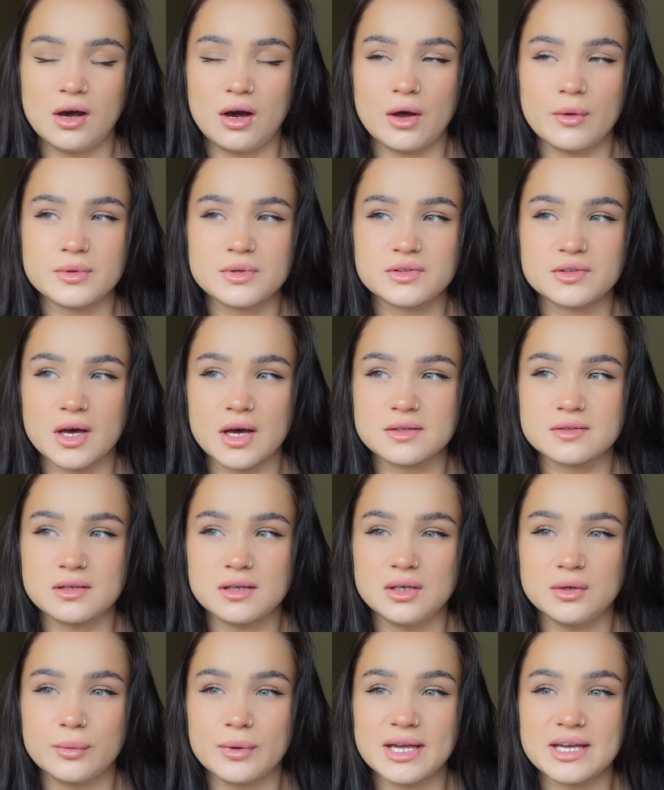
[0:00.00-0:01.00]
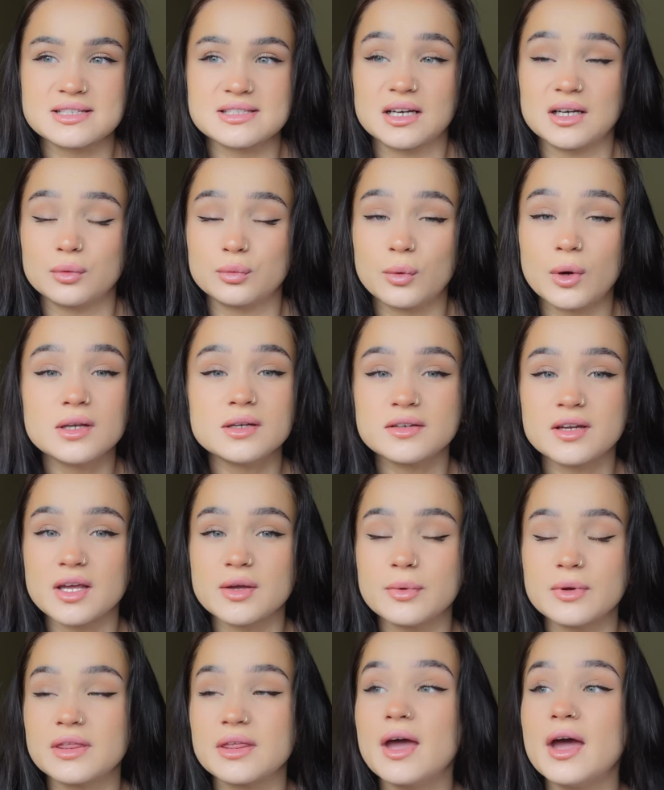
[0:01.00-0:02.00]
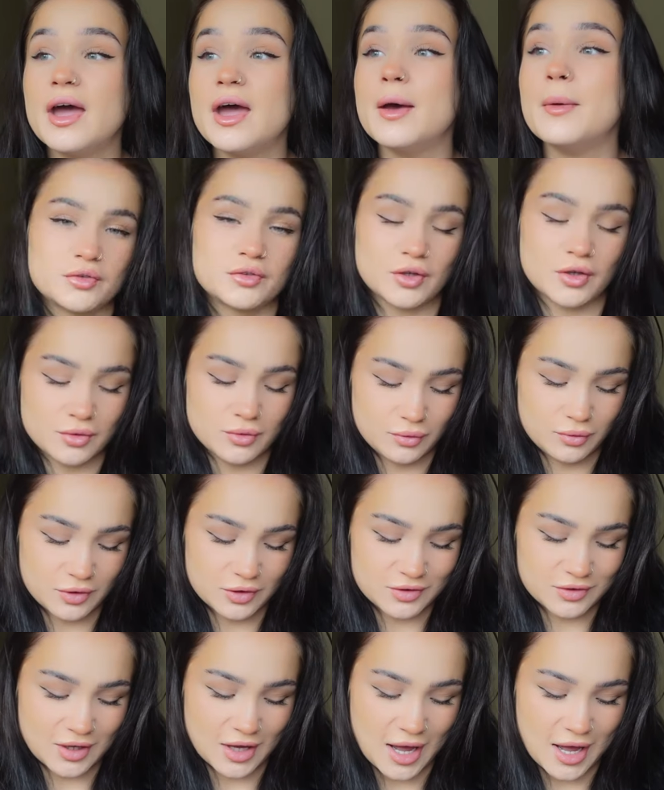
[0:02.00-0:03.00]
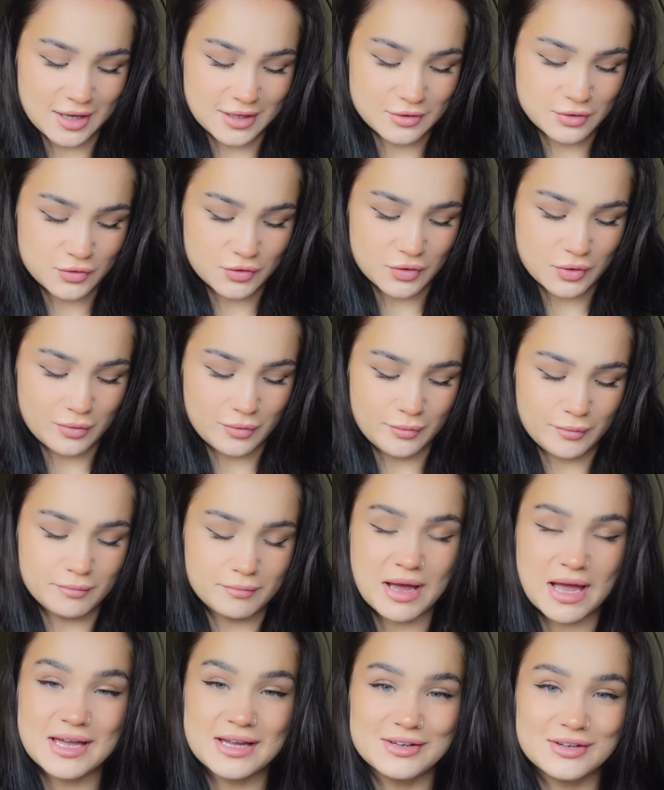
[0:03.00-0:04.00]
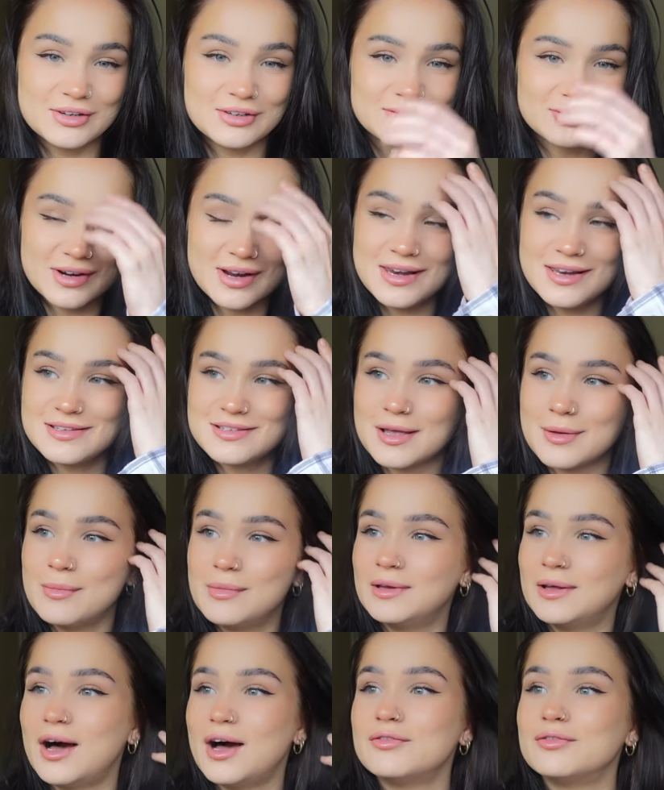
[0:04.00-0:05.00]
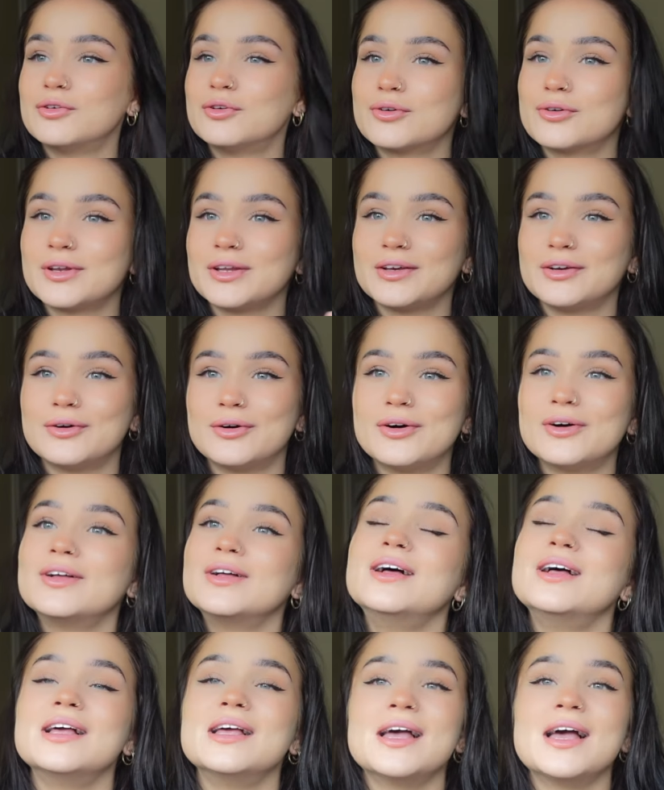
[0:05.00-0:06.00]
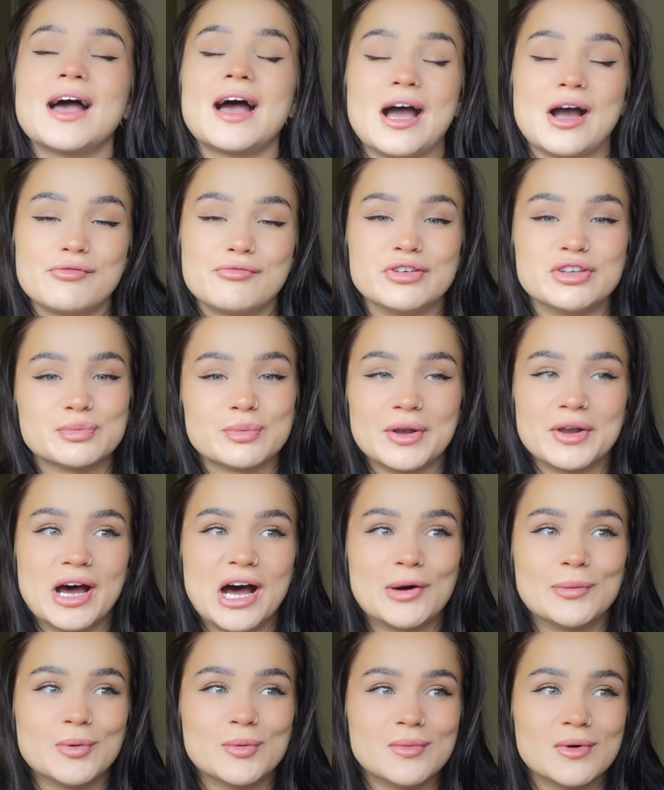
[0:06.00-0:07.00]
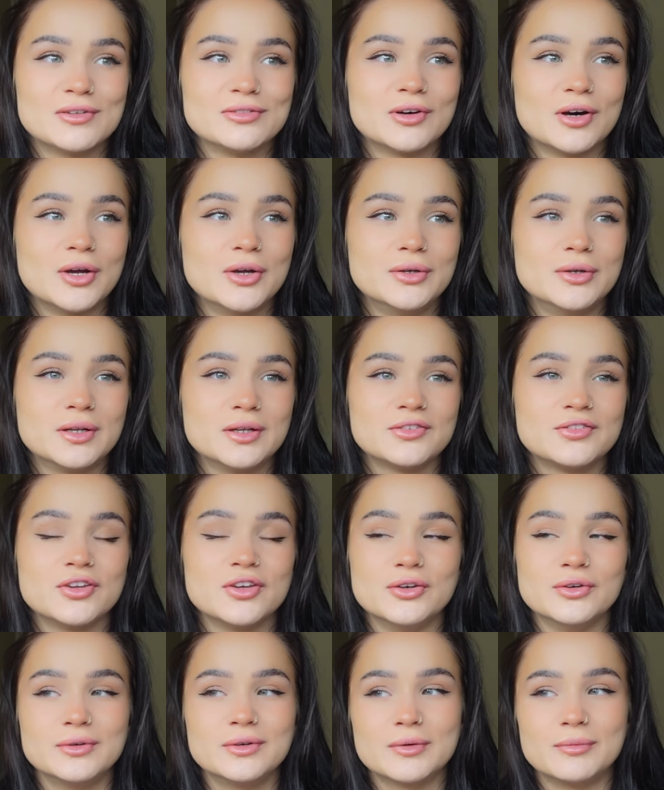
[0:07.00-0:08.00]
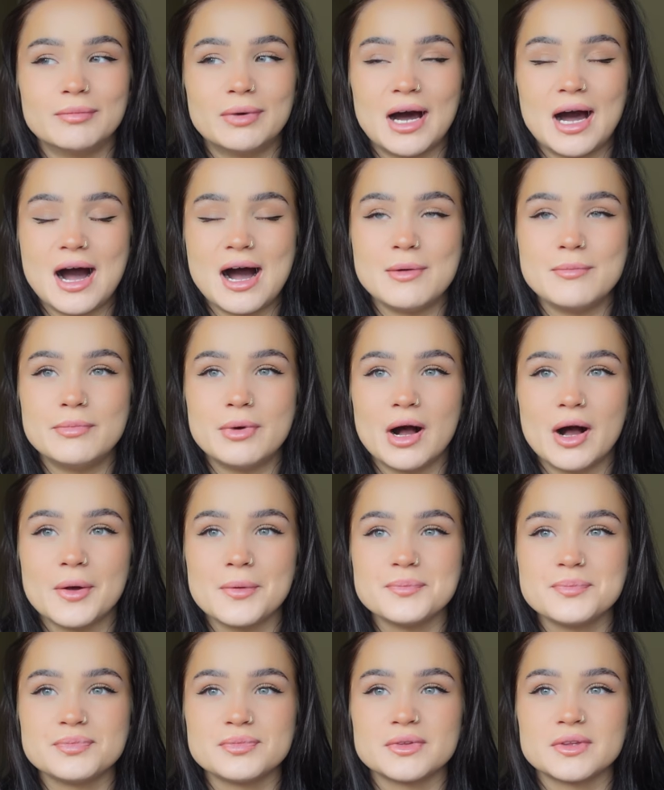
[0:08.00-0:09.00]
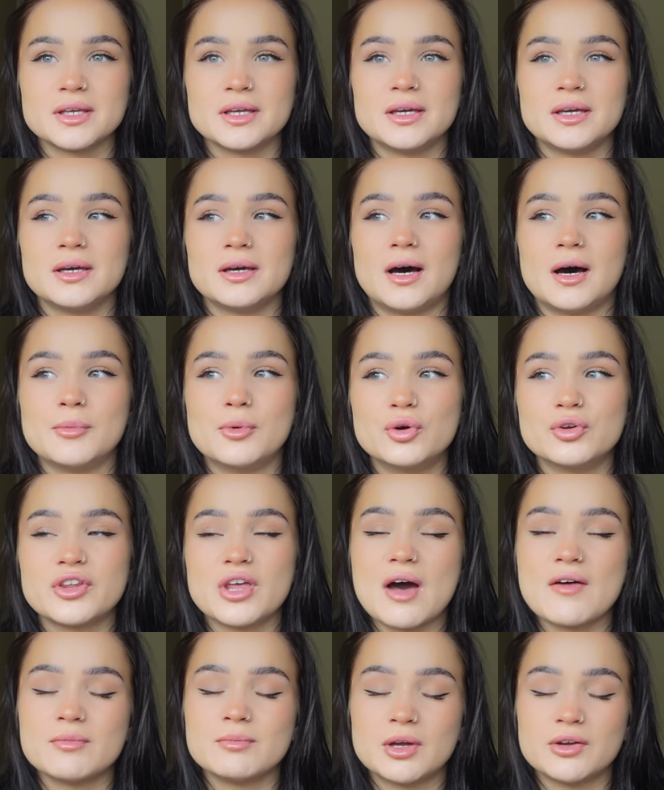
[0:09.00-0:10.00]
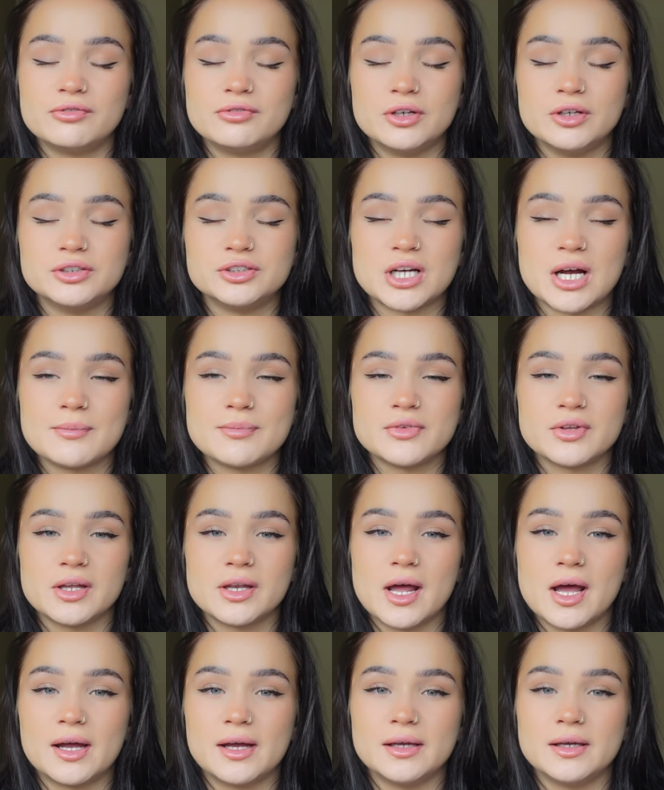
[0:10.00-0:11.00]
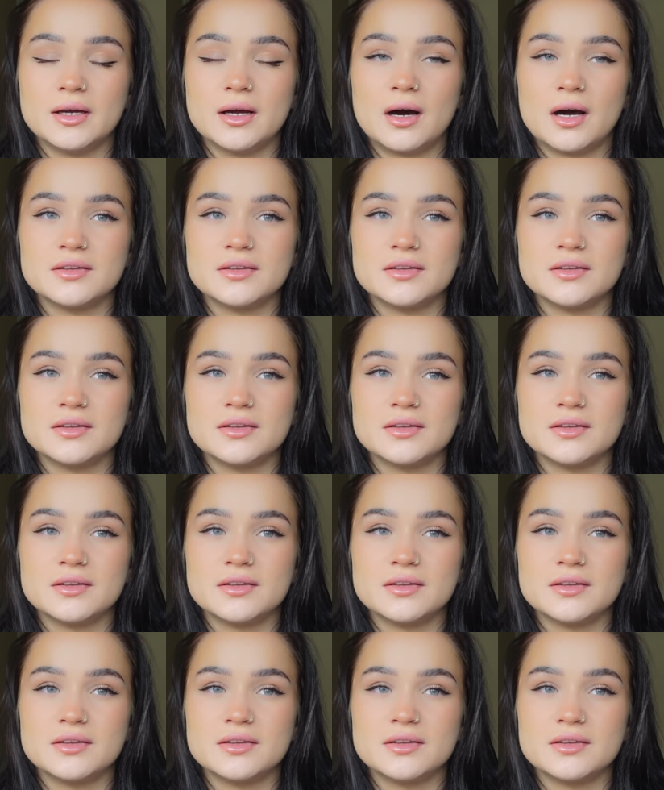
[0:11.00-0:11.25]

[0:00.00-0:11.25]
I was 13 weeks and 1 day with him. So the scans may look really similar. I've already got Alfie's one up on my phone to compare, but I'm also having my flu jab today.